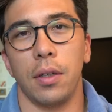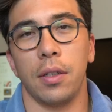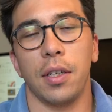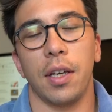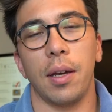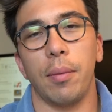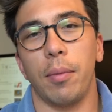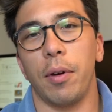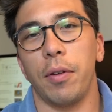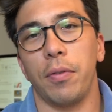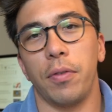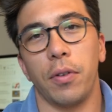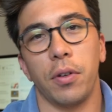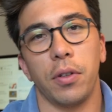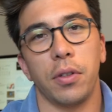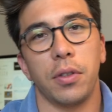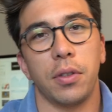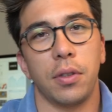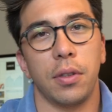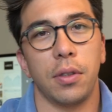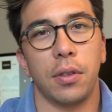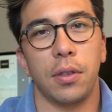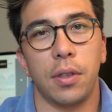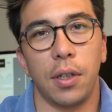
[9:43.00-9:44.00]
To get my
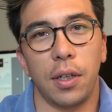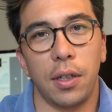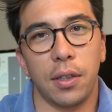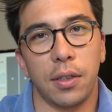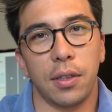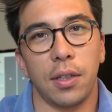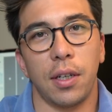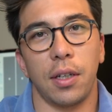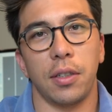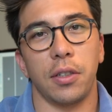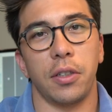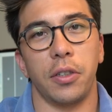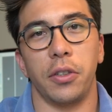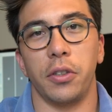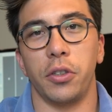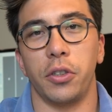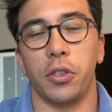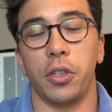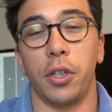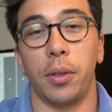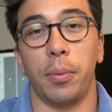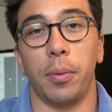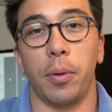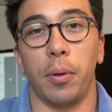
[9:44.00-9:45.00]
first data science
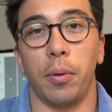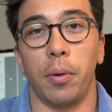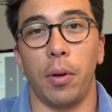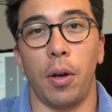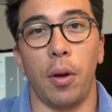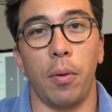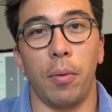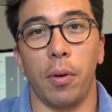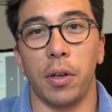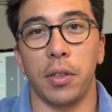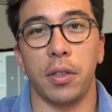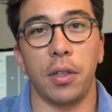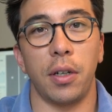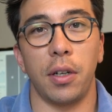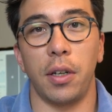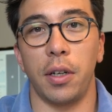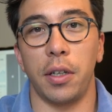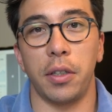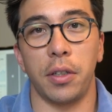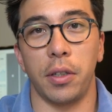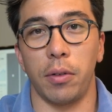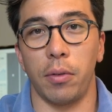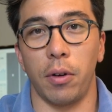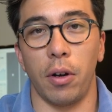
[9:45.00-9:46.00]
internship, it, it wasn't an
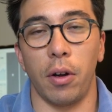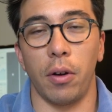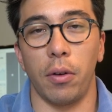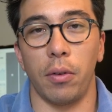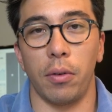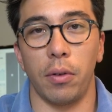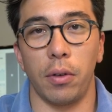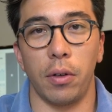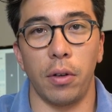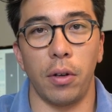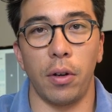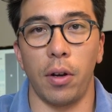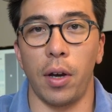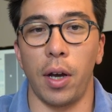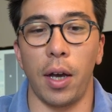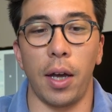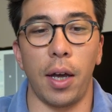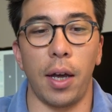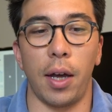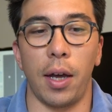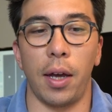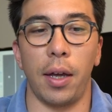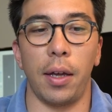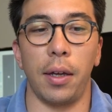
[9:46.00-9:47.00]
easy road. You know,
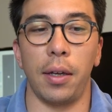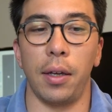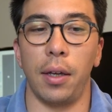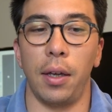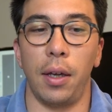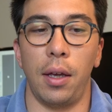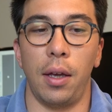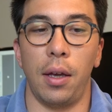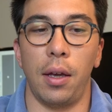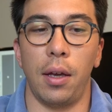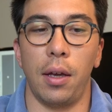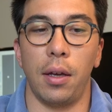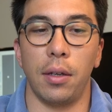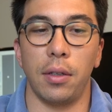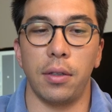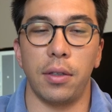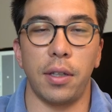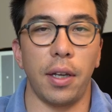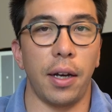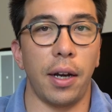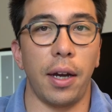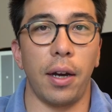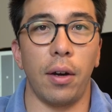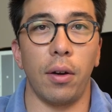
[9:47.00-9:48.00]
I, I
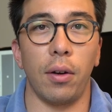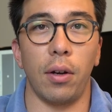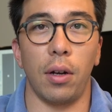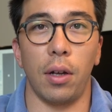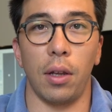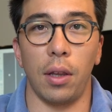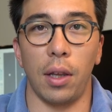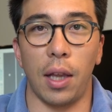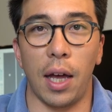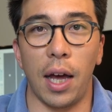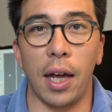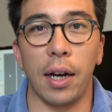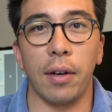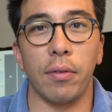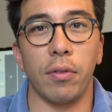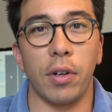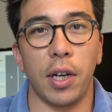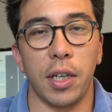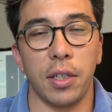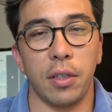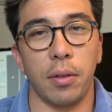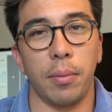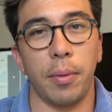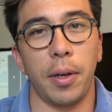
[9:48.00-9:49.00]
sent out a lot of
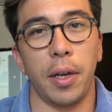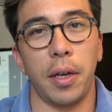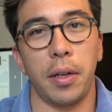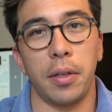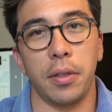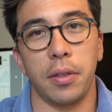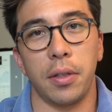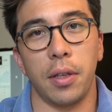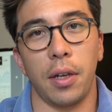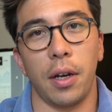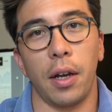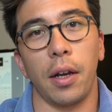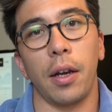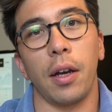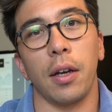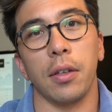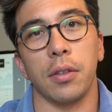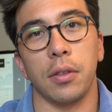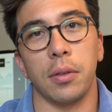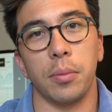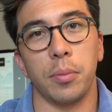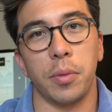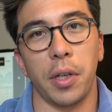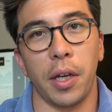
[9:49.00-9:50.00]
resumes that I
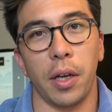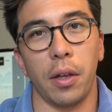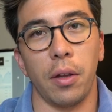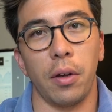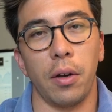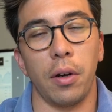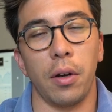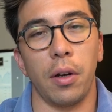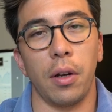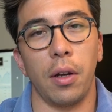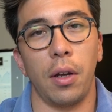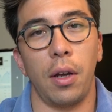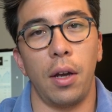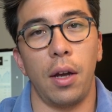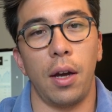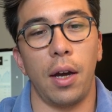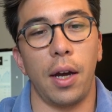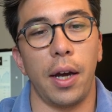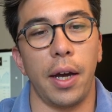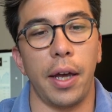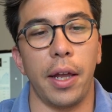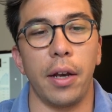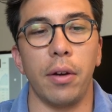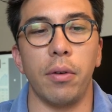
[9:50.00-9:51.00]
custom tailored.
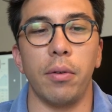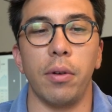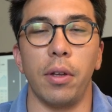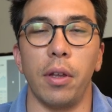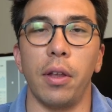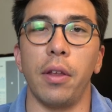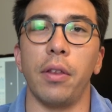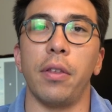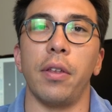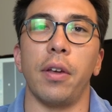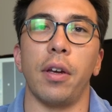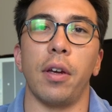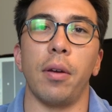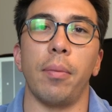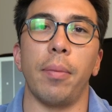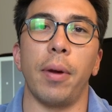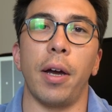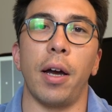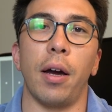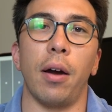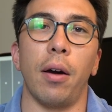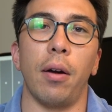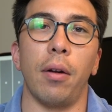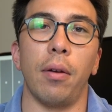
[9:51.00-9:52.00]
I had to really think
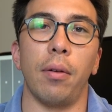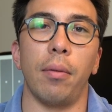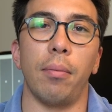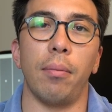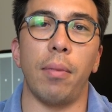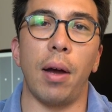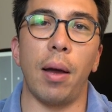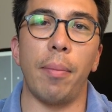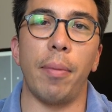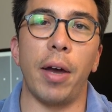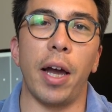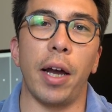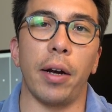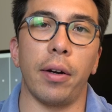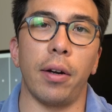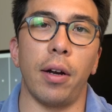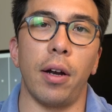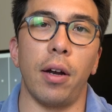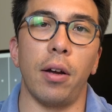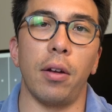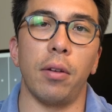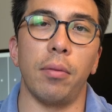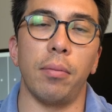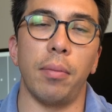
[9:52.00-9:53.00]
about my
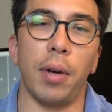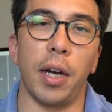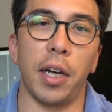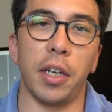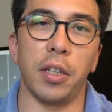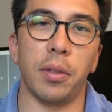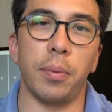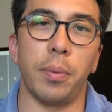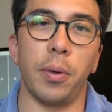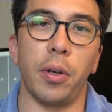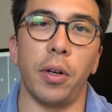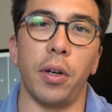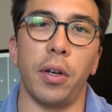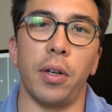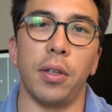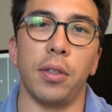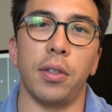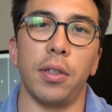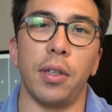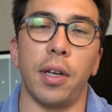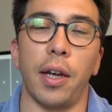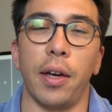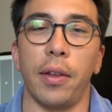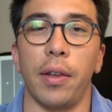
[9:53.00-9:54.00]
background, my
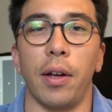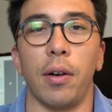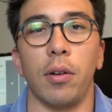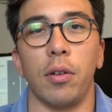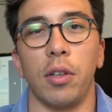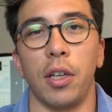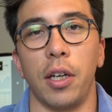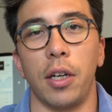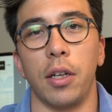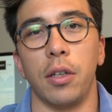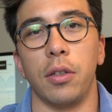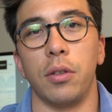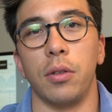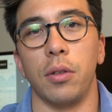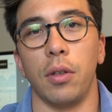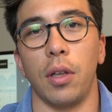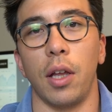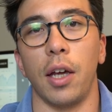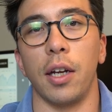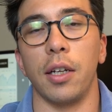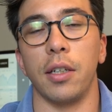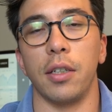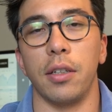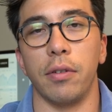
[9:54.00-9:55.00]
experience, and how that related to a
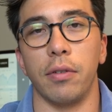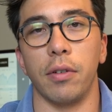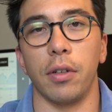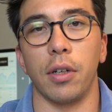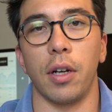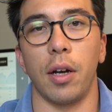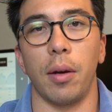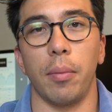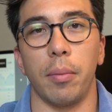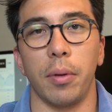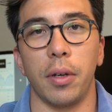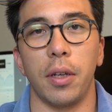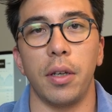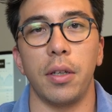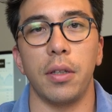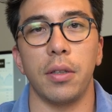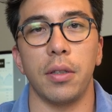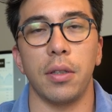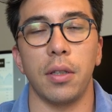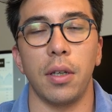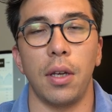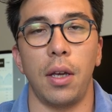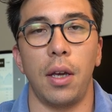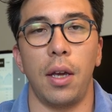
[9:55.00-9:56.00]
lot of different
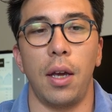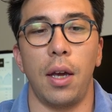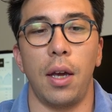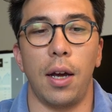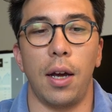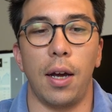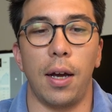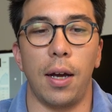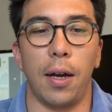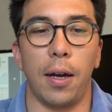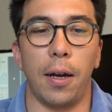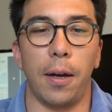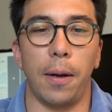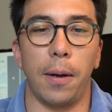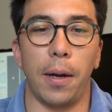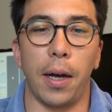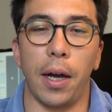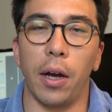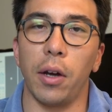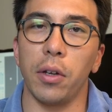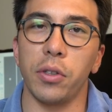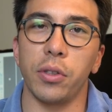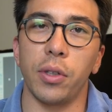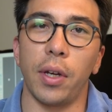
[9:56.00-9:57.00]
companies. Uh,
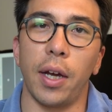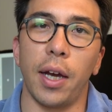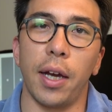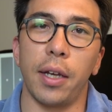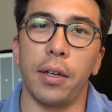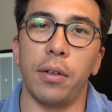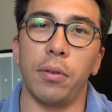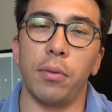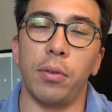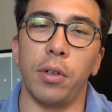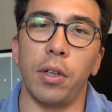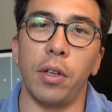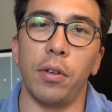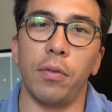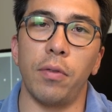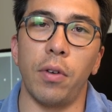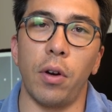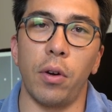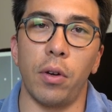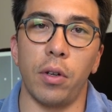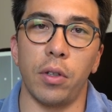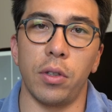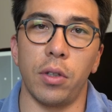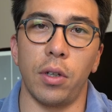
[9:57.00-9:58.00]
I also had to really
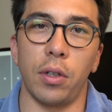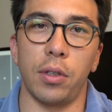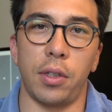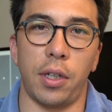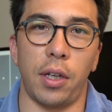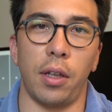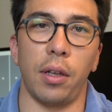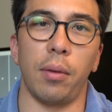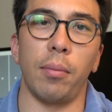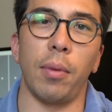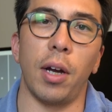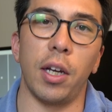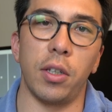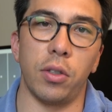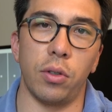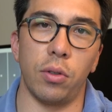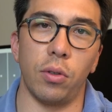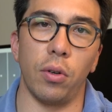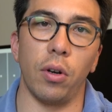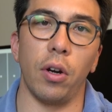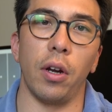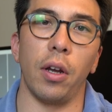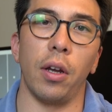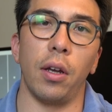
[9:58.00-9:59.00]
focus on telling my
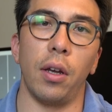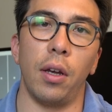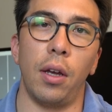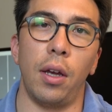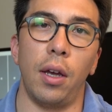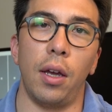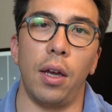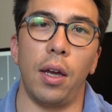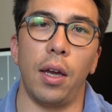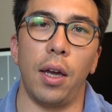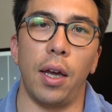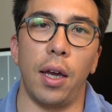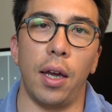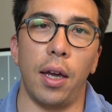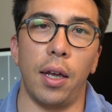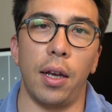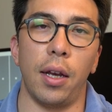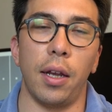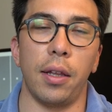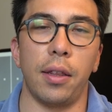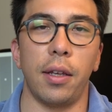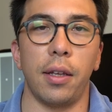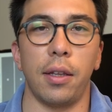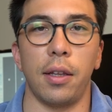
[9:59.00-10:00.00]
story.
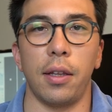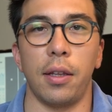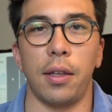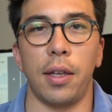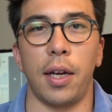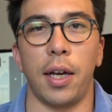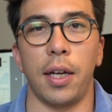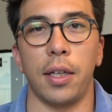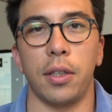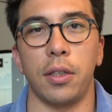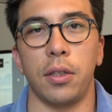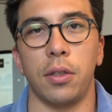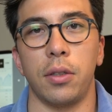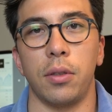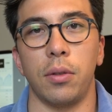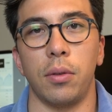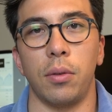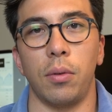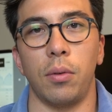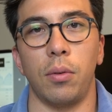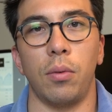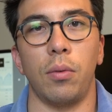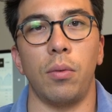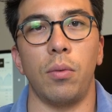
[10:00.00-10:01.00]
And I think that that's
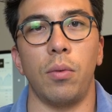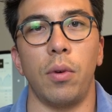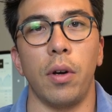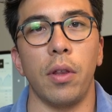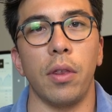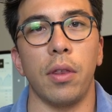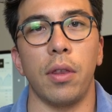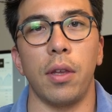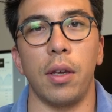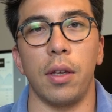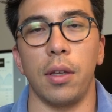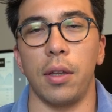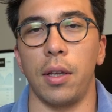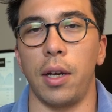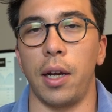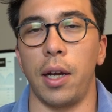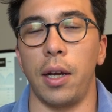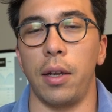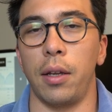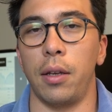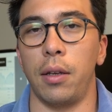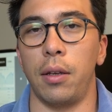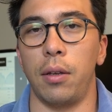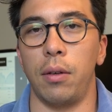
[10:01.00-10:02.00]
one thing that
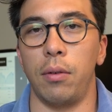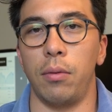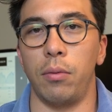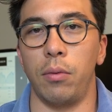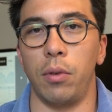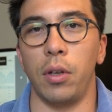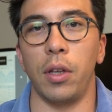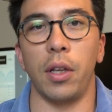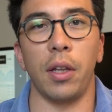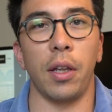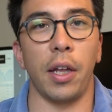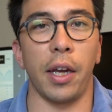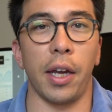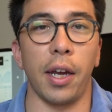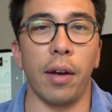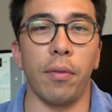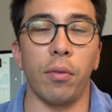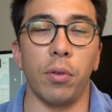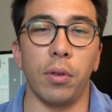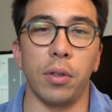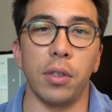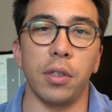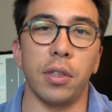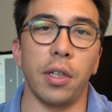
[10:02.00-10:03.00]
I really like
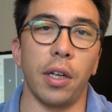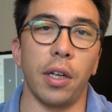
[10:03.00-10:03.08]
everyone to